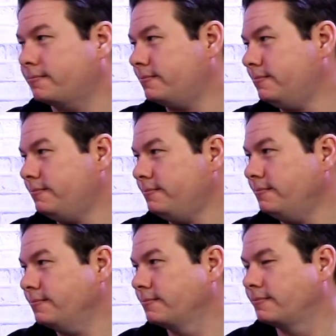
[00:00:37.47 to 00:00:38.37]

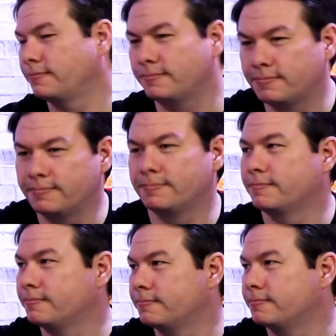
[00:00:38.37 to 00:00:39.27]

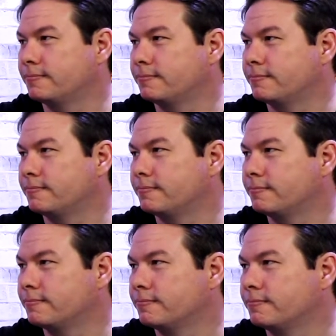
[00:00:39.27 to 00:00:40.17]

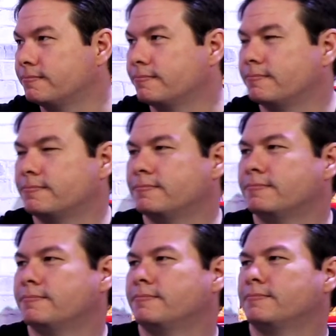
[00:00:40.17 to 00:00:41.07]

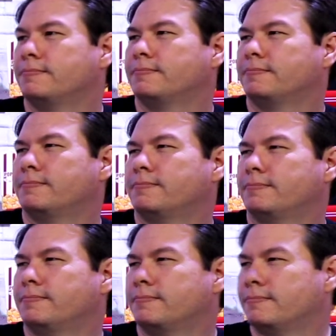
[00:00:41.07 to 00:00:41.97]

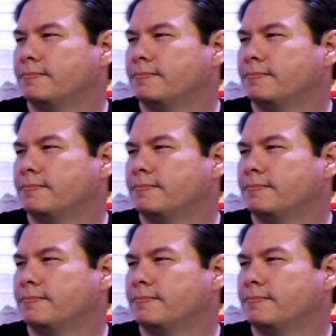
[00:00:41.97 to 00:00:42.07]
No words are spoken by the person on screen.